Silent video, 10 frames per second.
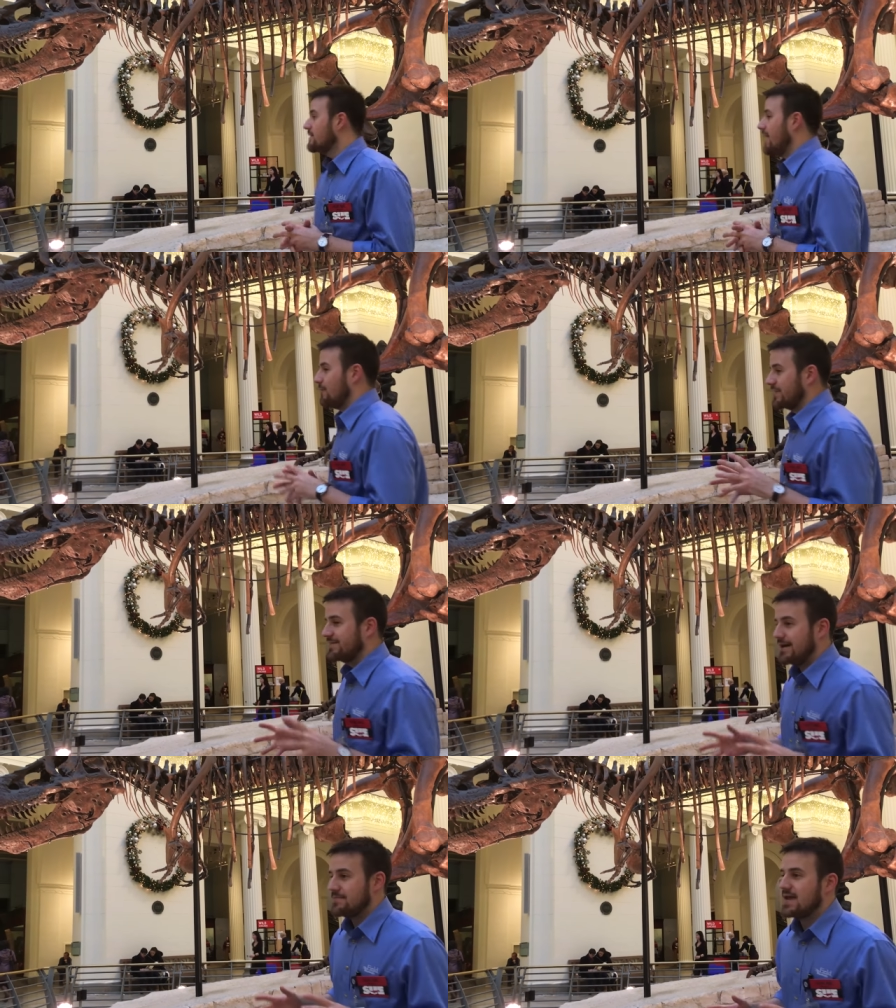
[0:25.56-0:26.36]
Now, what
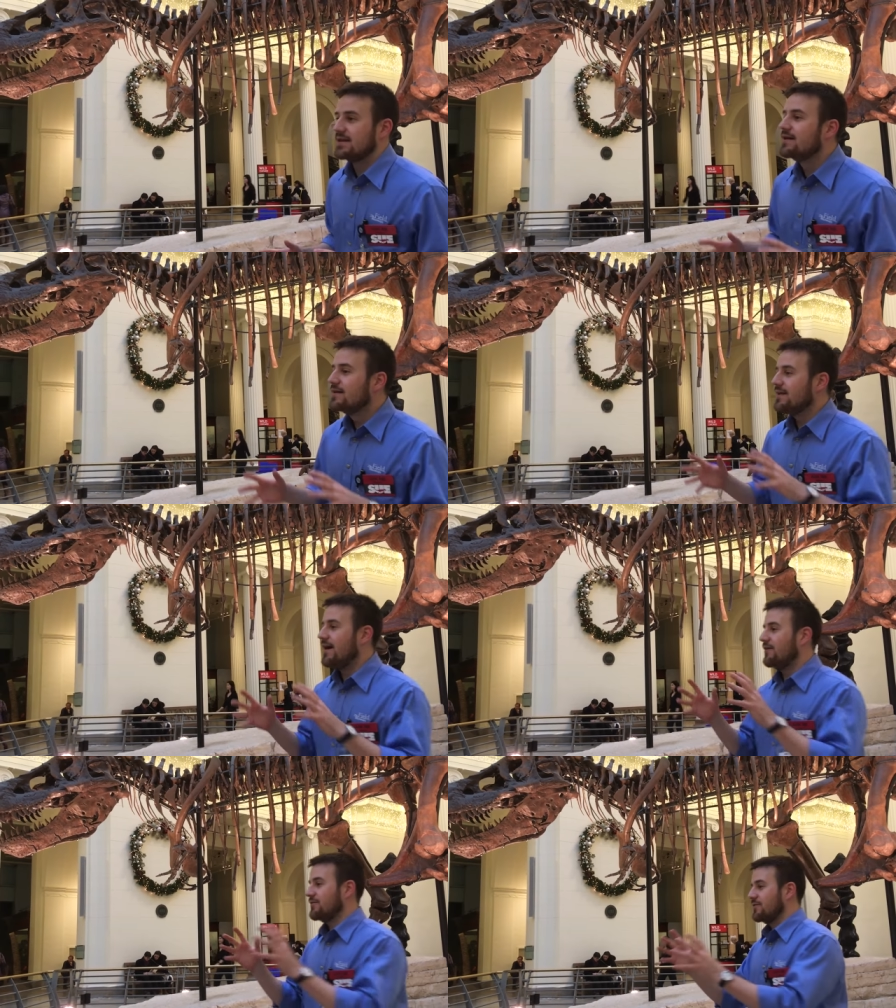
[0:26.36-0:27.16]
does that mean?
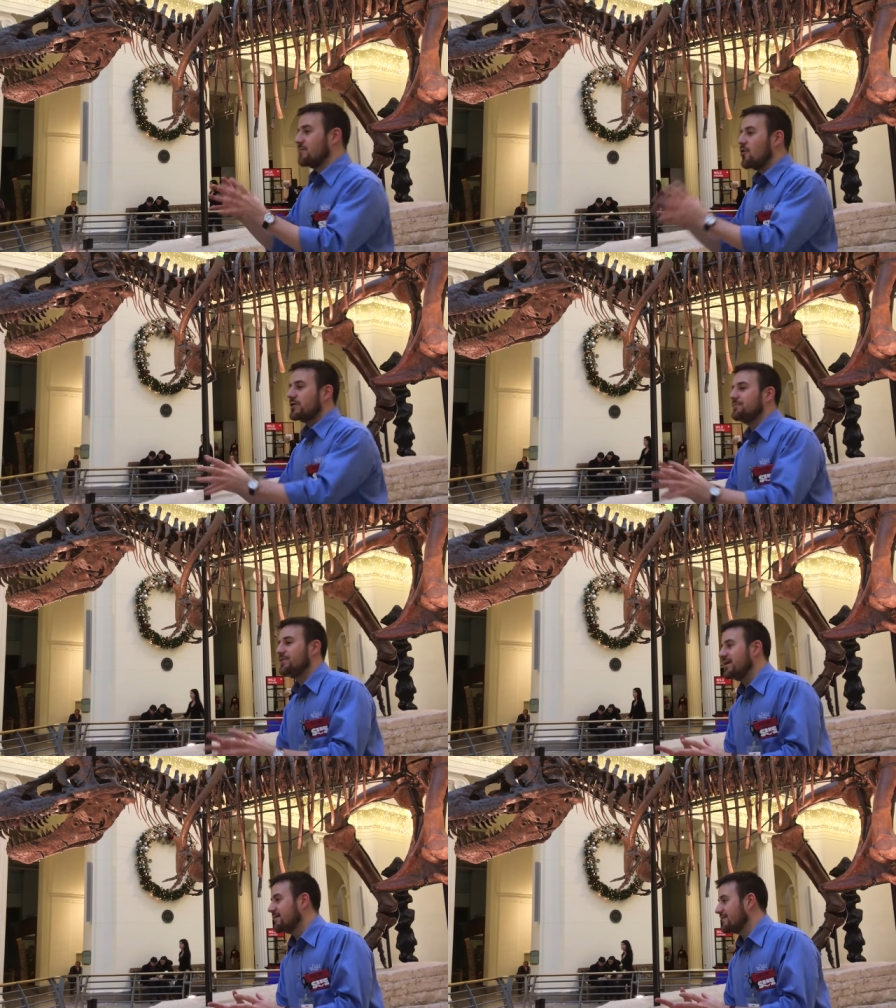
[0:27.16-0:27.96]
Now, the more
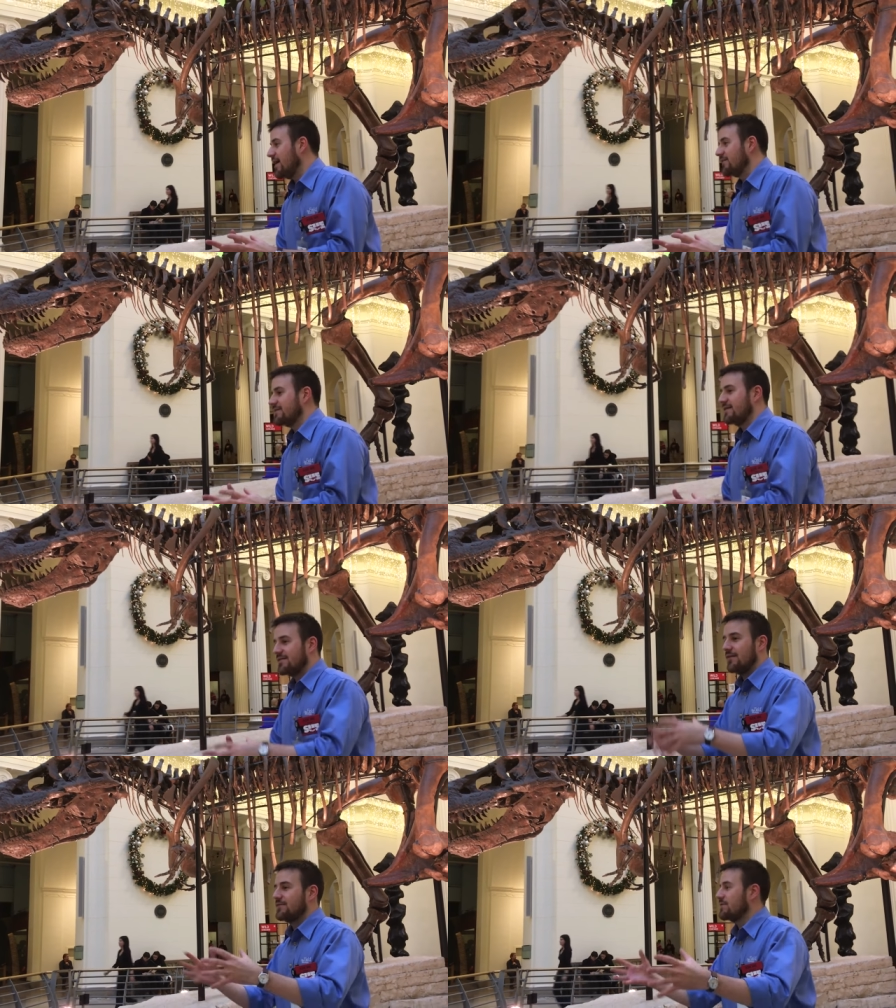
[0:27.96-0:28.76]
complete a skeleton
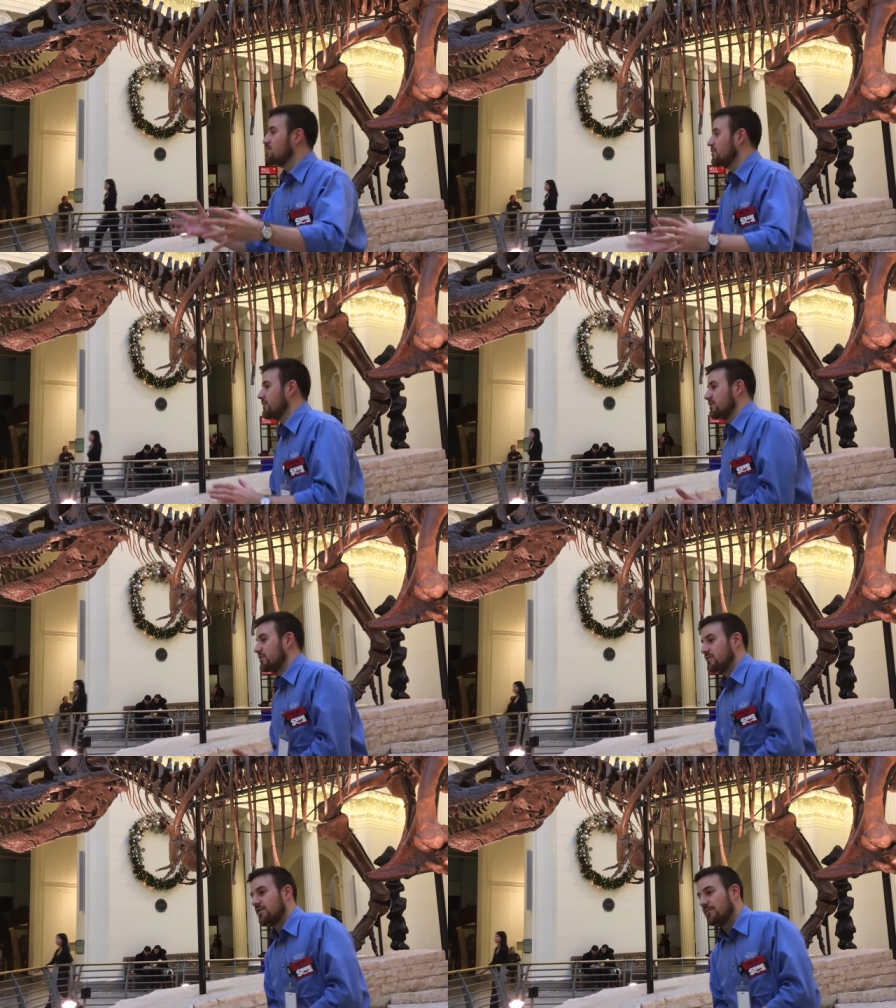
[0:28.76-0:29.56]
is, obviously, the more you can
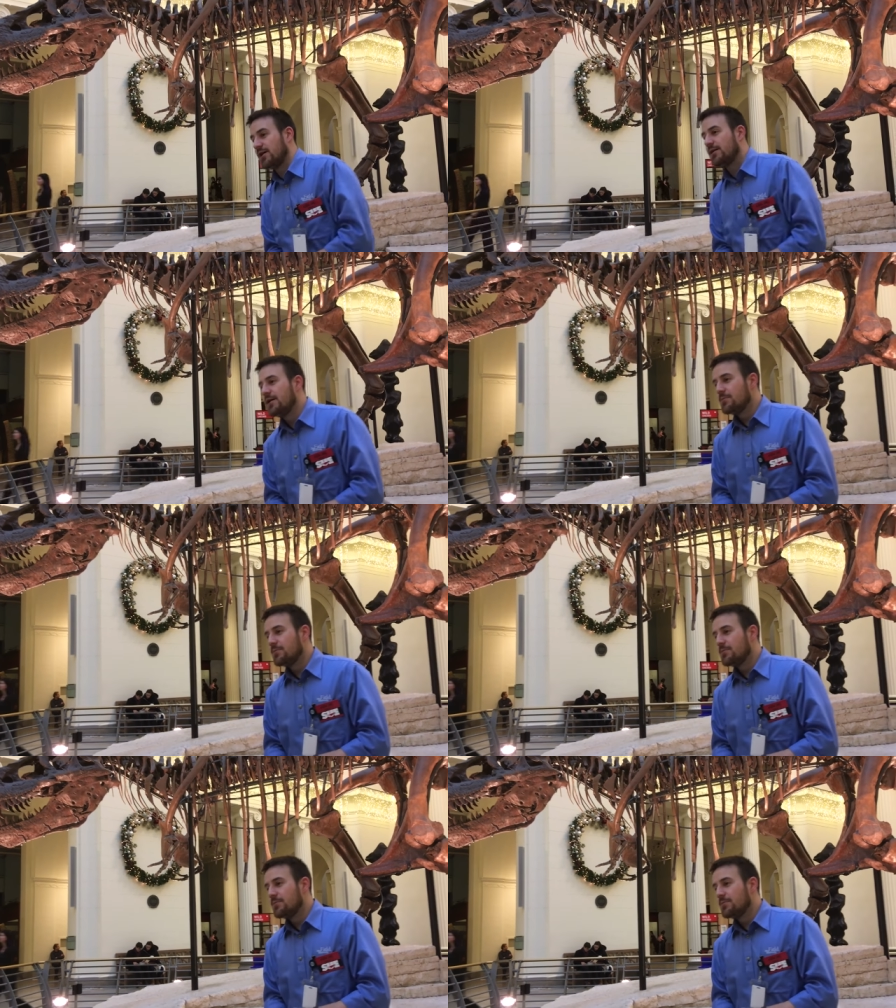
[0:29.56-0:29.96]
learn from it.